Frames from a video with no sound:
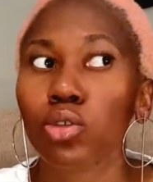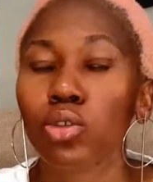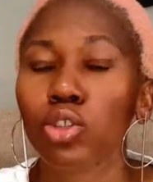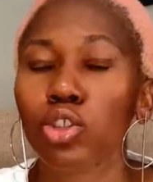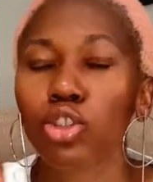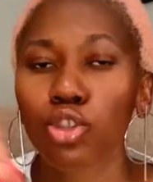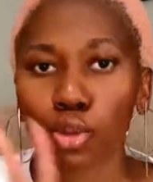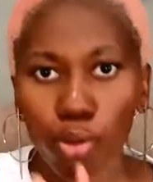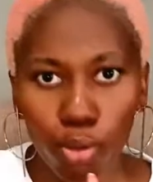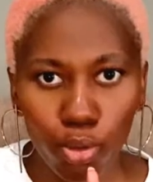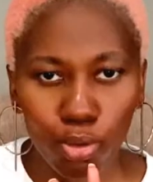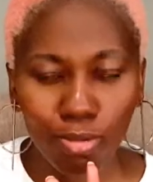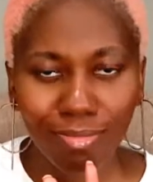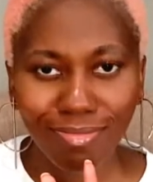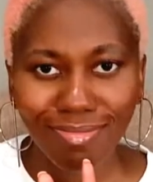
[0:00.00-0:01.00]
two.
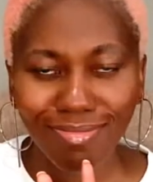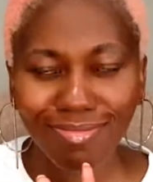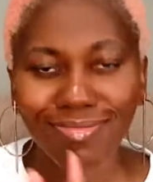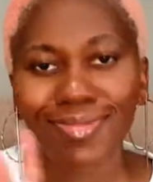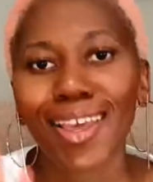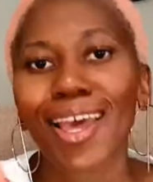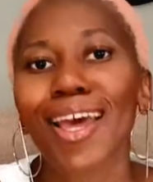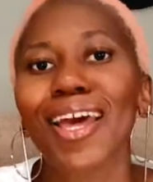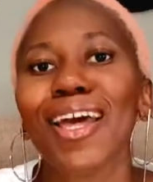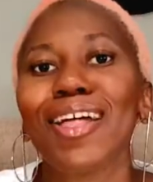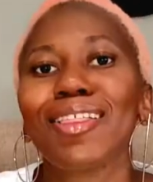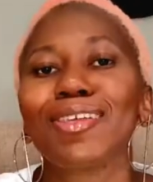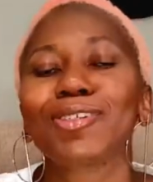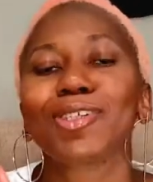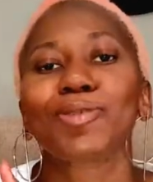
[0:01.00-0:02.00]
This
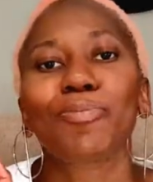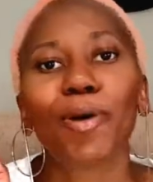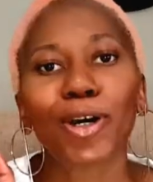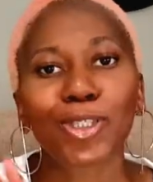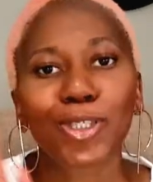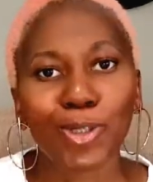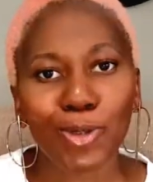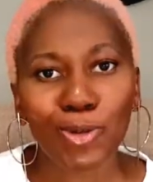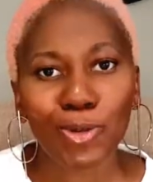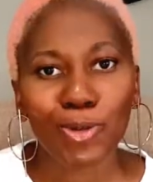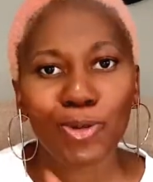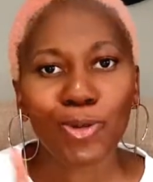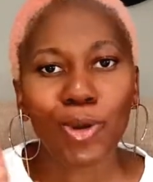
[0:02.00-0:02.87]
is part two